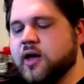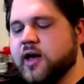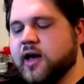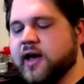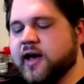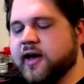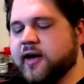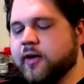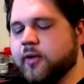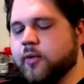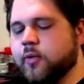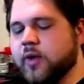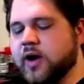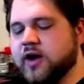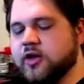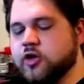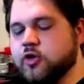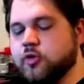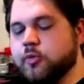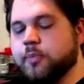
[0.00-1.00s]

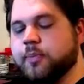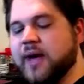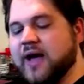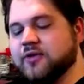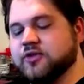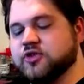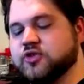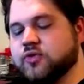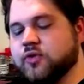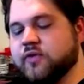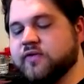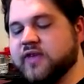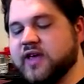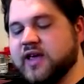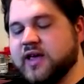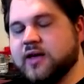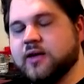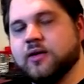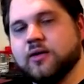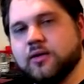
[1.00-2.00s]
where you bounce
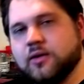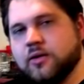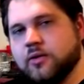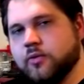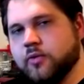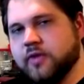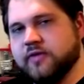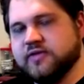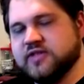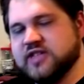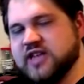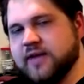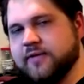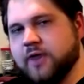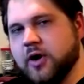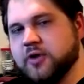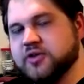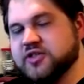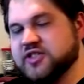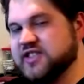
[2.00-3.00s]
Ravine with
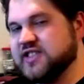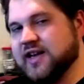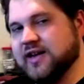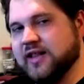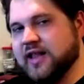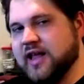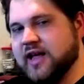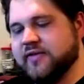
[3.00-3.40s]
Zephyros instead of